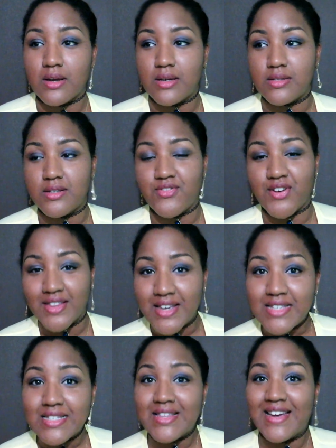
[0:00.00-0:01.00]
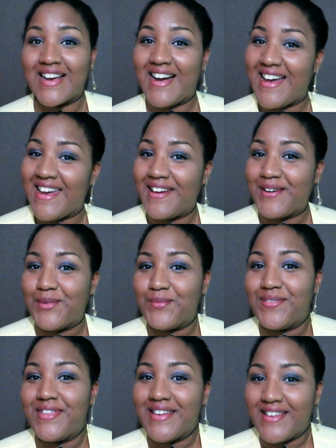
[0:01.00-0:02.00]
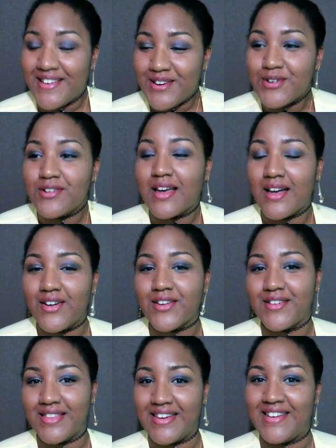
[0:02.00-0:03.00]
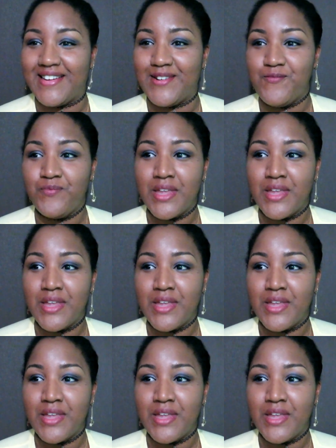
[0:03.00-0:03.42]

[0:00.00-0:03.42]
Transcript: Because if you're lazy like I am, then you'll calculate it.